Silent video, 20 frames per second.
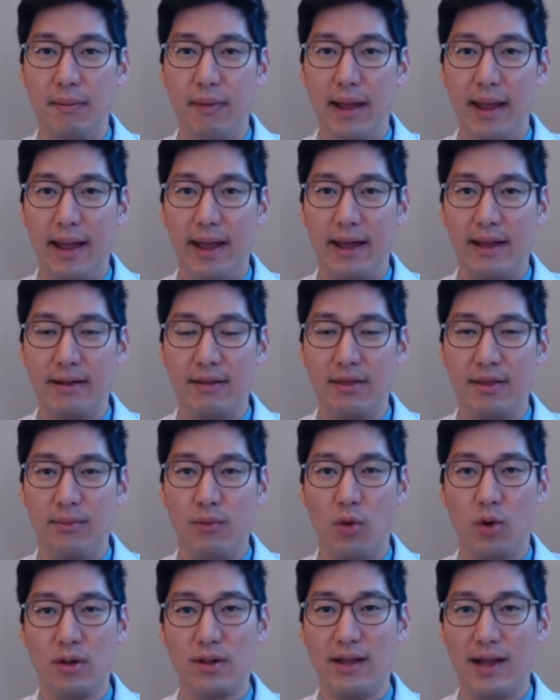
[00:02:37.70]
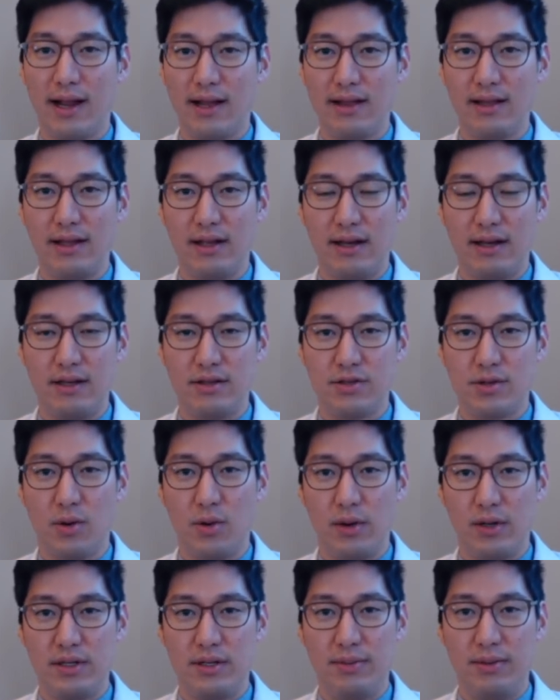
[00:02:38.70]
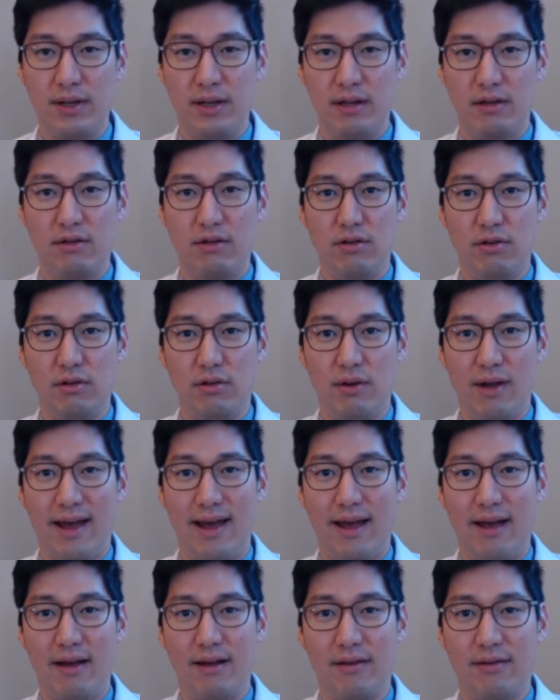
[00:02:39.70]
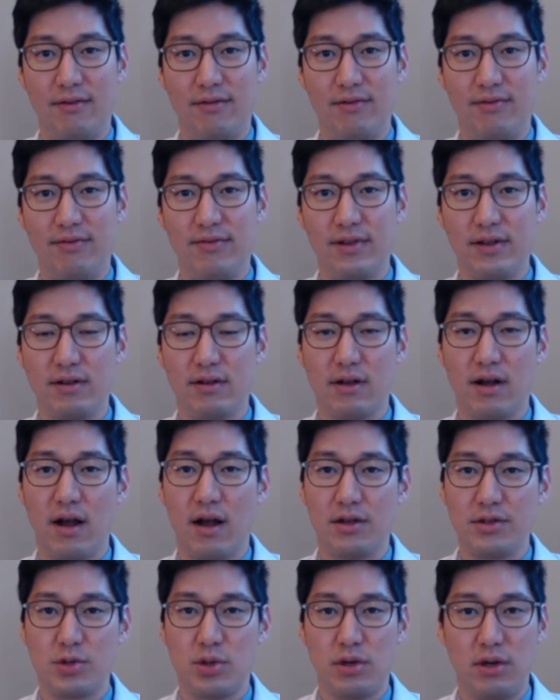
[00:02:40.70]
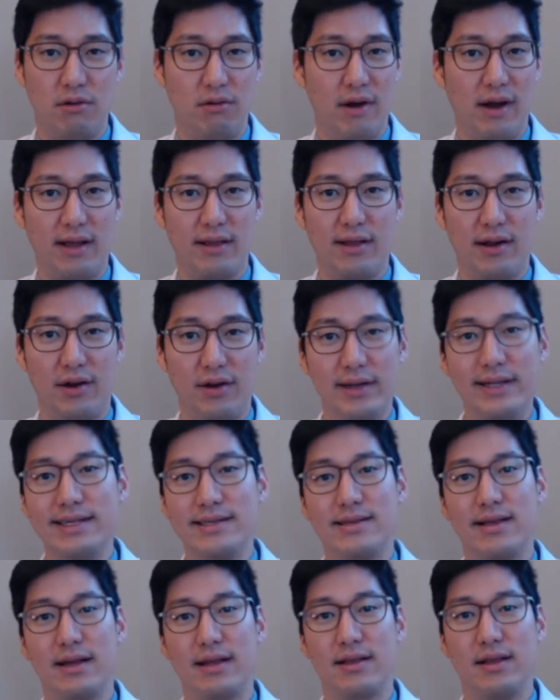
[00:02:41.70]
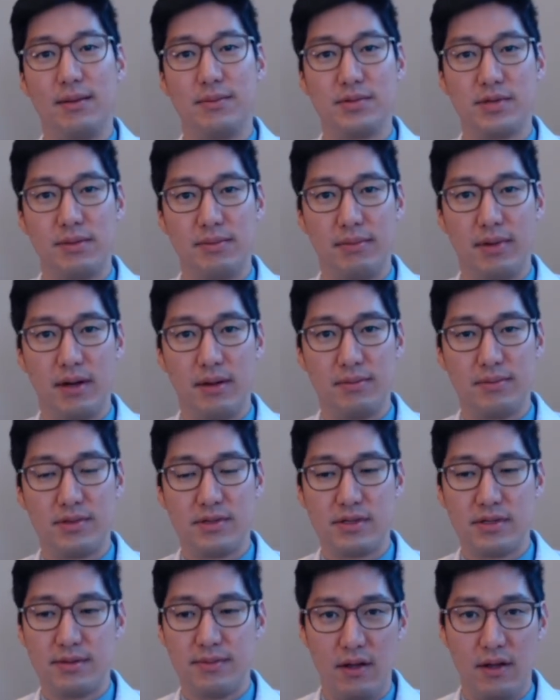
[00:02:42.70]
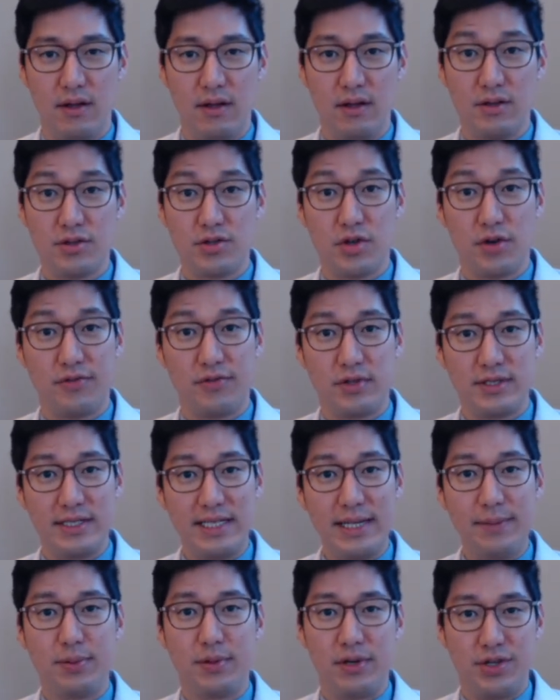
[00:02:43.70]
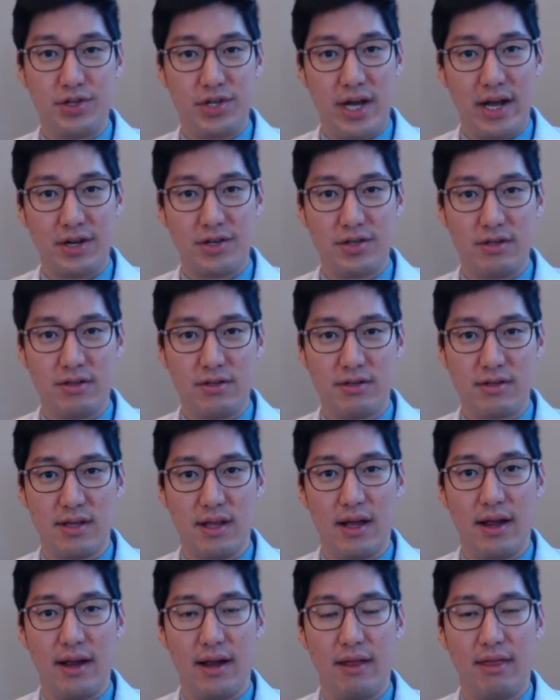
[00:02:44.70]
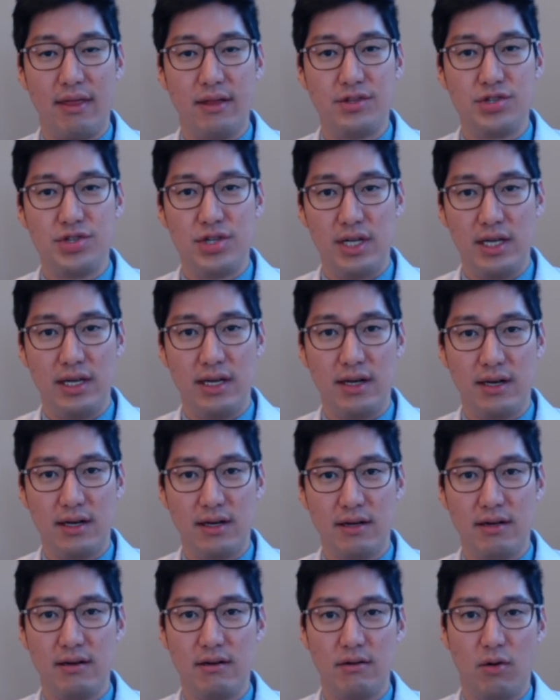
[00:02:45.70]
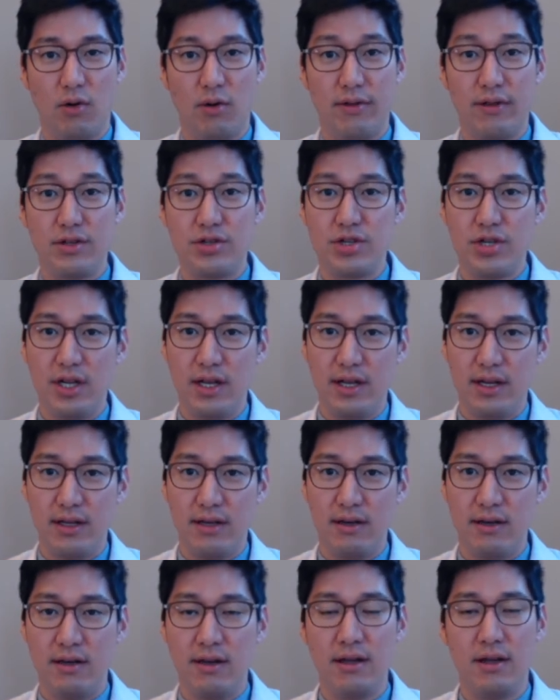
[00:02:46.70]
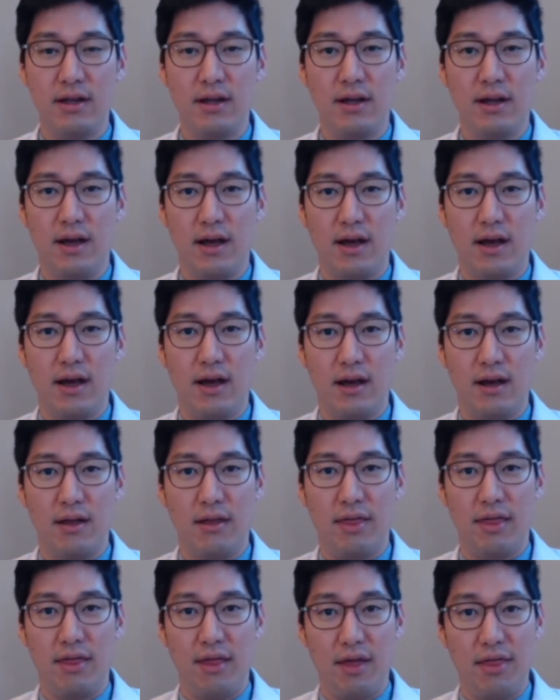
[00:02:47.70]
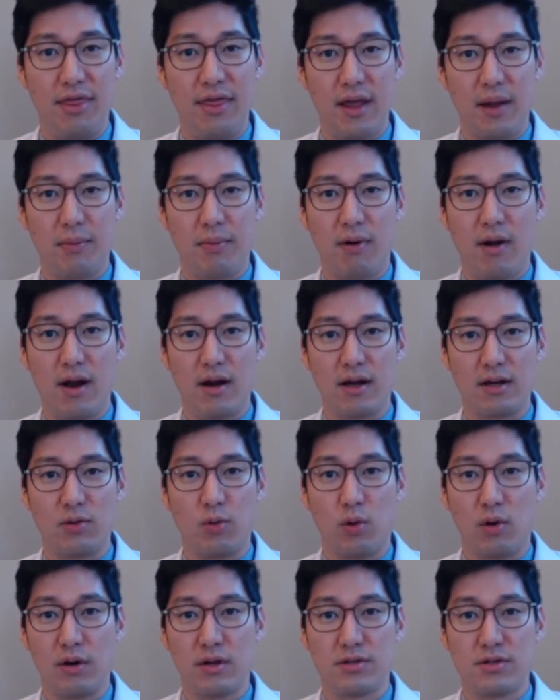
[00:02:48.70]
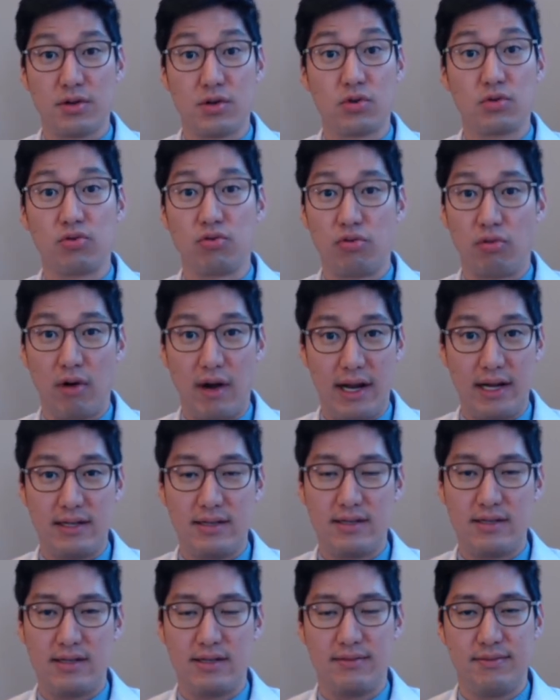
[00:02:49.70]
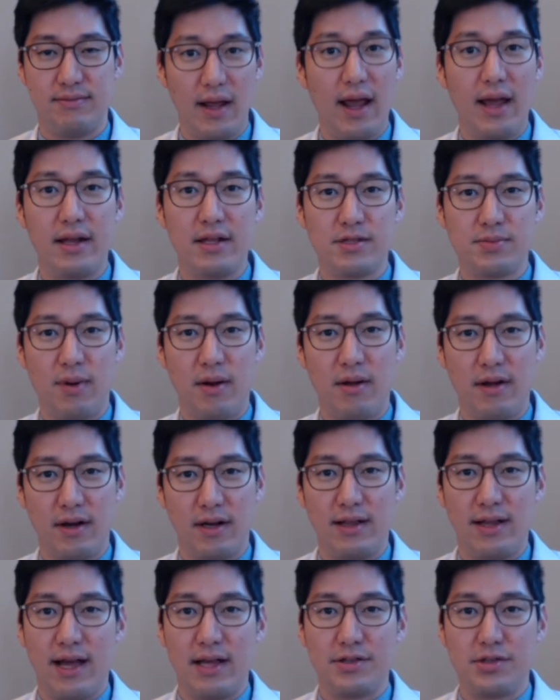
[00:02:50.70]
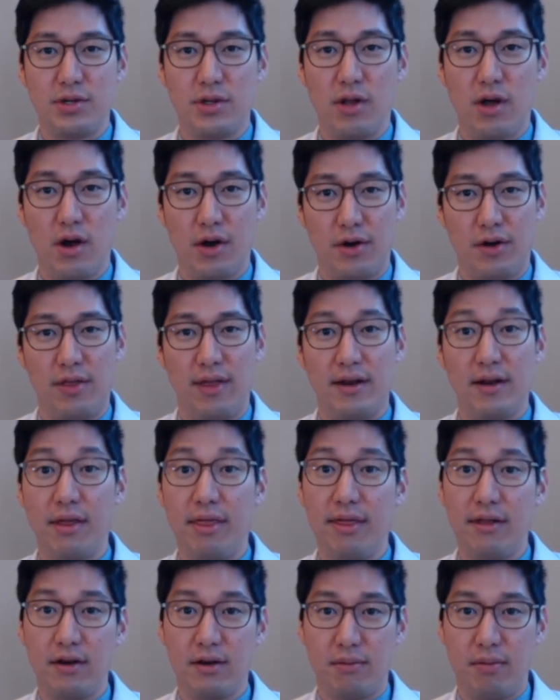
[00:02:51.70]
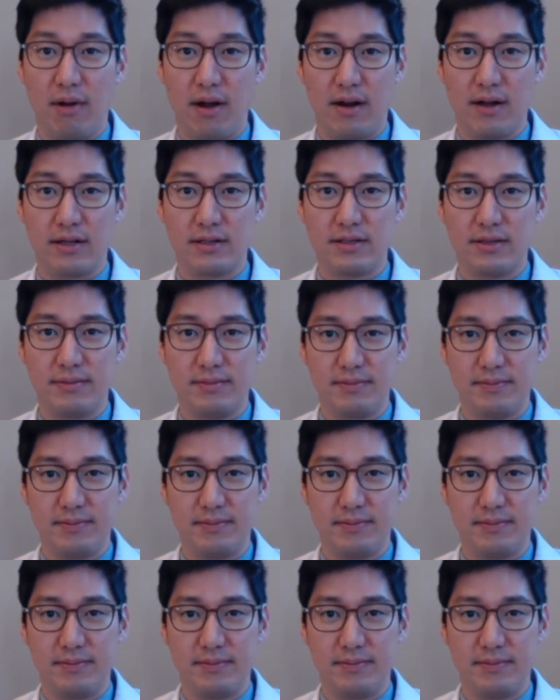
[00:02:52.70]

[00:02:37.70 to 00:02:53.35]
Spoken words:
and the more likely it is going to be to have little contour irregularities like lumps and bumps. So for deeper injections like the cheek or the chin, a thick product works great, and it's probably going to last you longer than a thinner product.